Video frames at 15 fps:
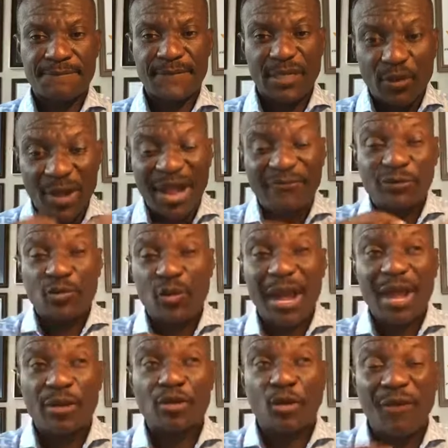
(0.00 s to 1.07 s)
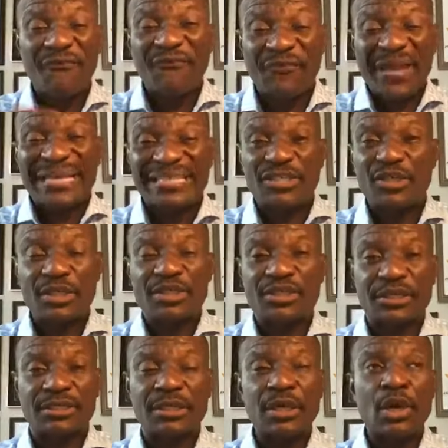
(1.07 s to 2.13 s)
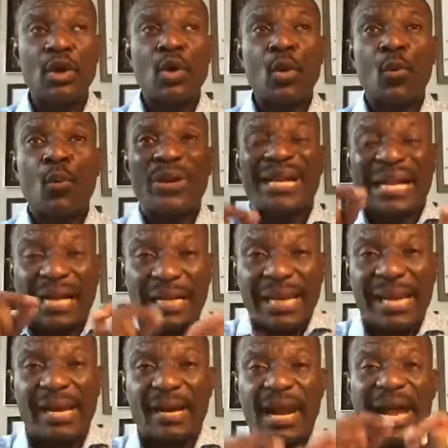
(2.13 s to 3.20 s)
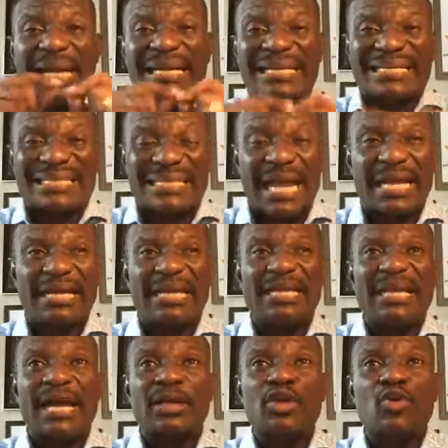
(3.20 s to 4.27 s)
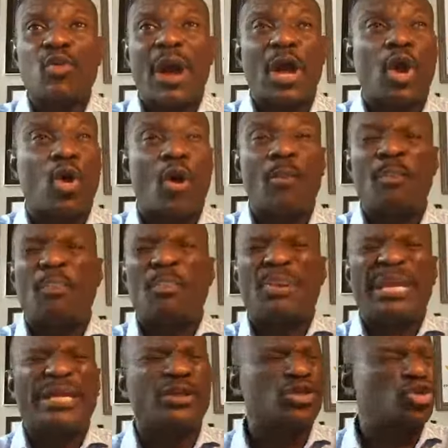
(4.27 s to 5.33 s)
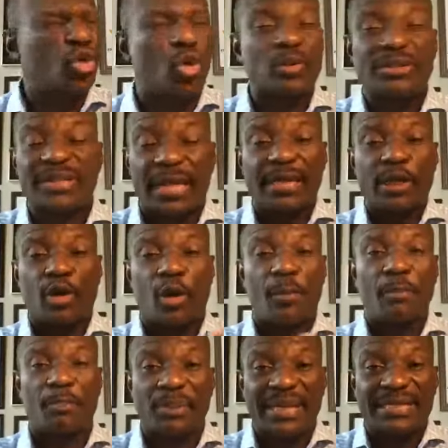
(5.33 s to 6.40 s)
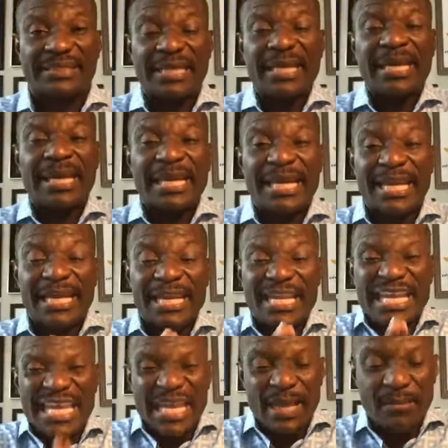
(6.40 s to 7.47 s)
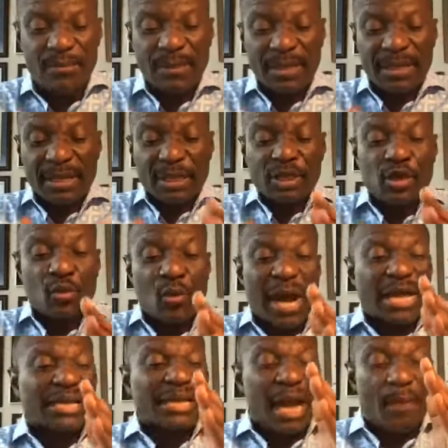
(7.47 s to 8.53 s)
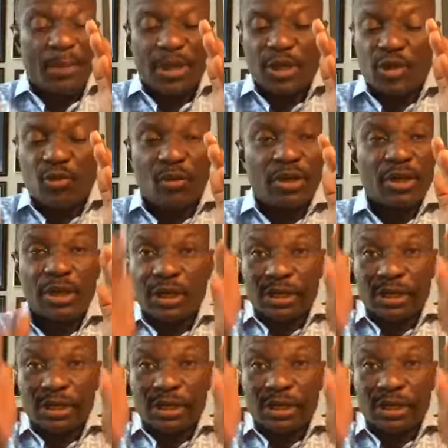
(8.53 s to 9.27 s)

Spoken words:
You have to confess Jesus with clear understanding that you are complete, totally complete in him. You are in